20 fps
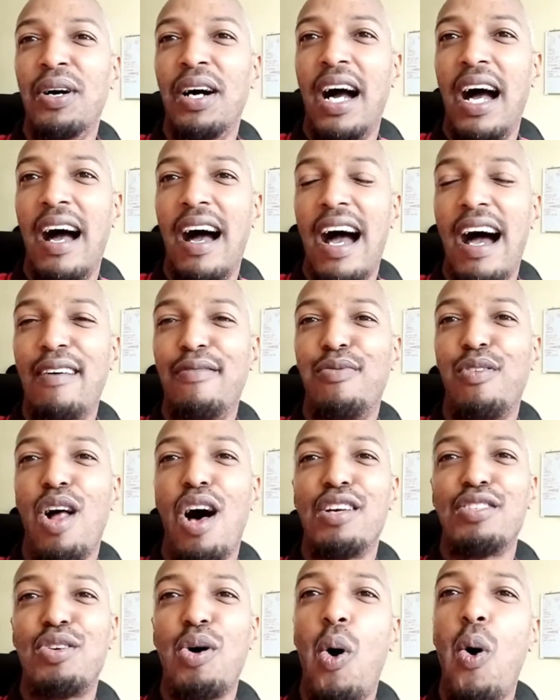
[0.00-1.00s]
I've
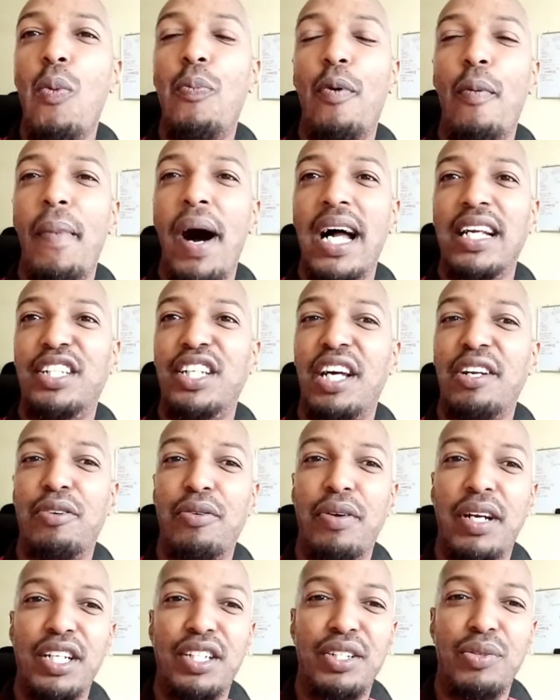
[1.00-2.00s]
lost hope of my
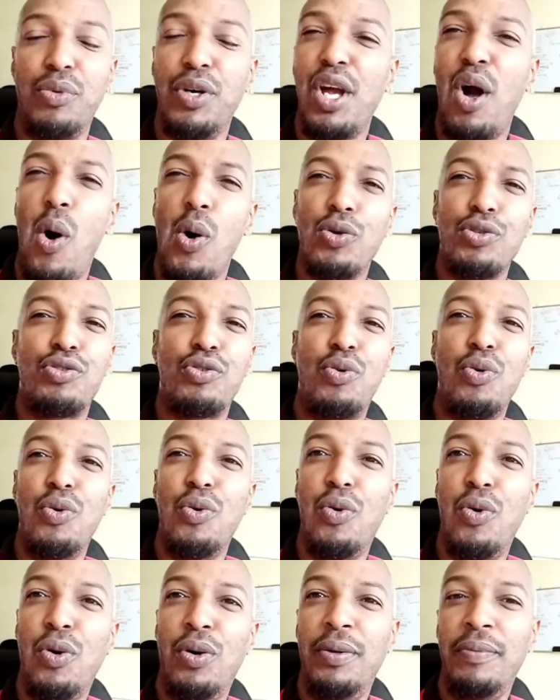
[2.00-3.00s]
generation. We old
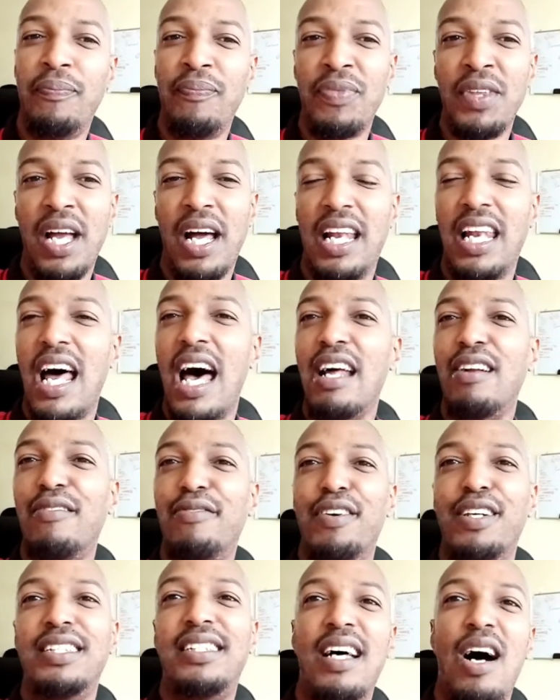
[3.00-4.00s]
school, a lot
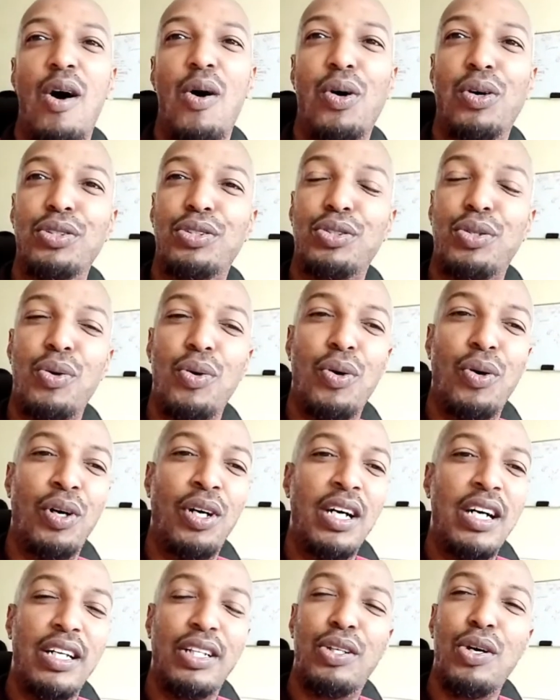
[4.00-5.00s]
of us are old
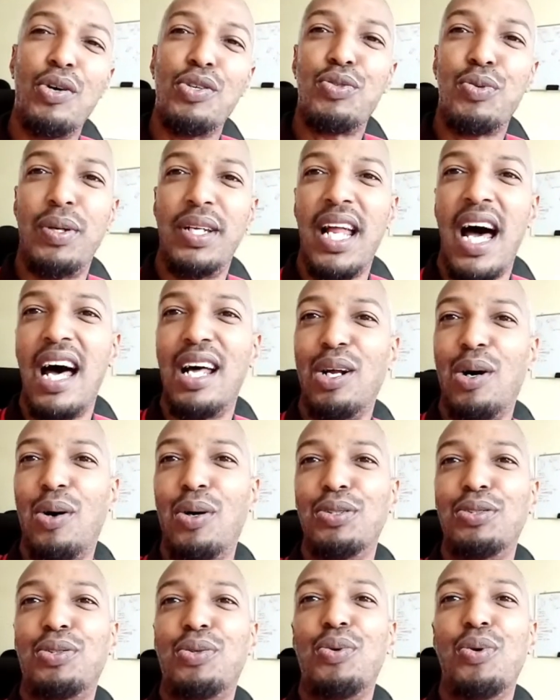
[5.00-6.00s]
school. Those who are not
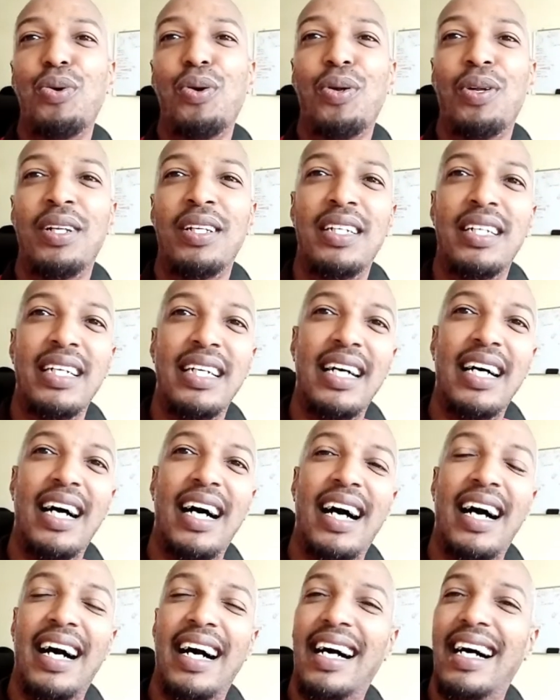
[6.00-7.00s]
old school,
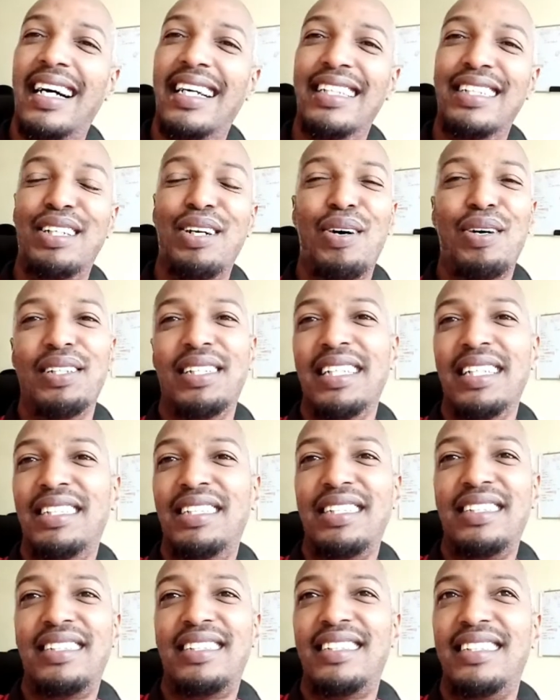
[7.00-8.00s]
you know, they're
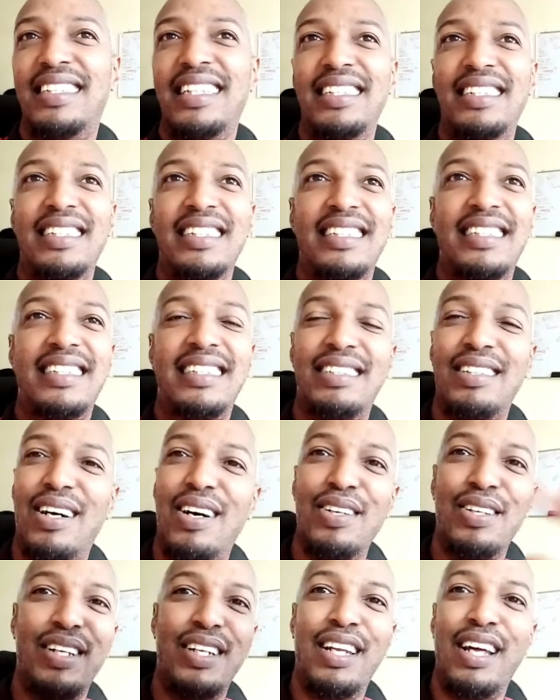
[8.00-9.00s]
just
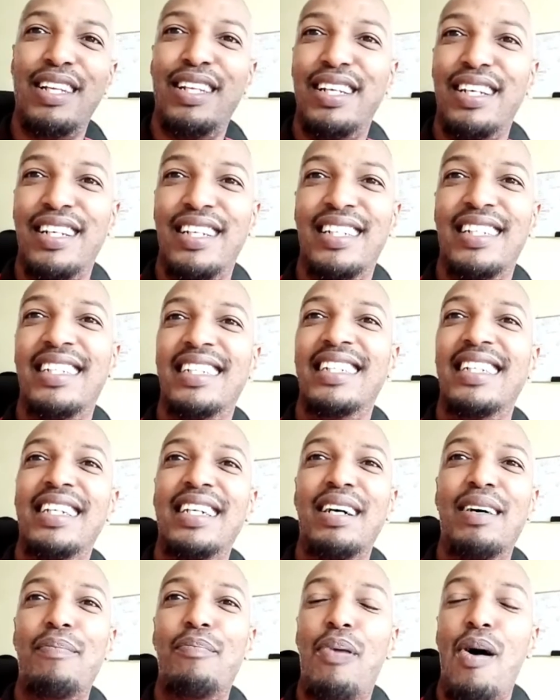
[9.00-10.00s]
on another
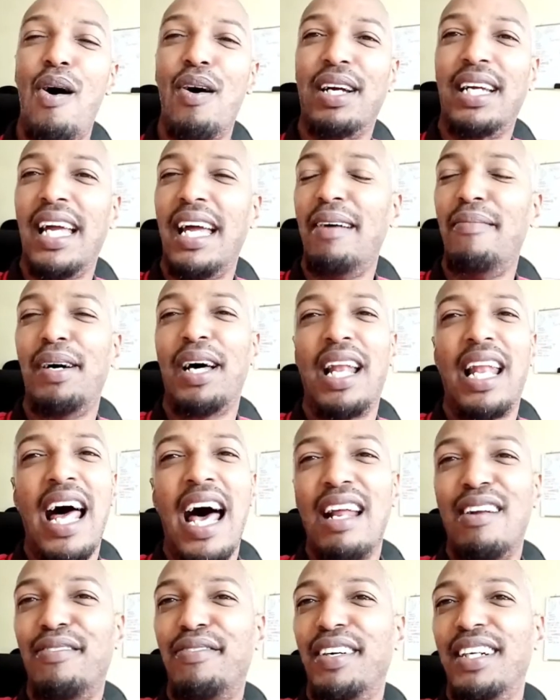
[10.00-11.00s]
ball game. And a
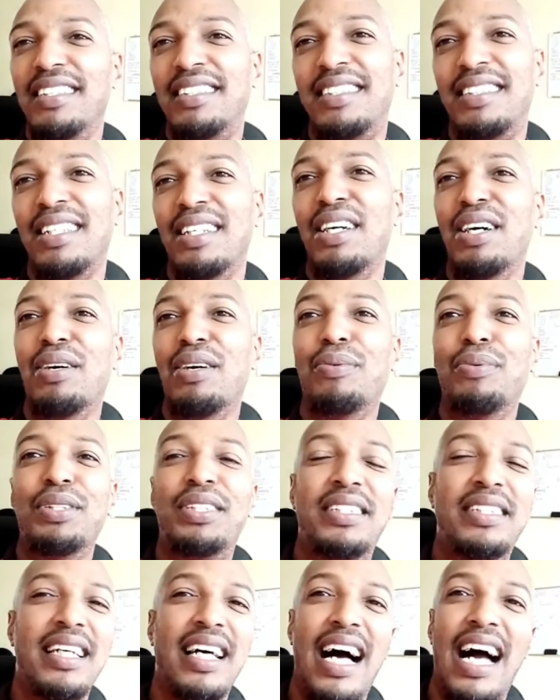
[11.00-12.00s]
lot of us, we
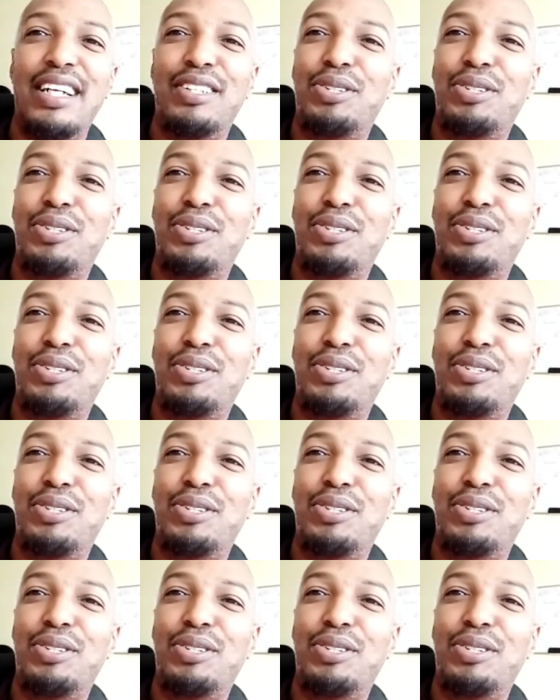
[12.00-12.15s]
still our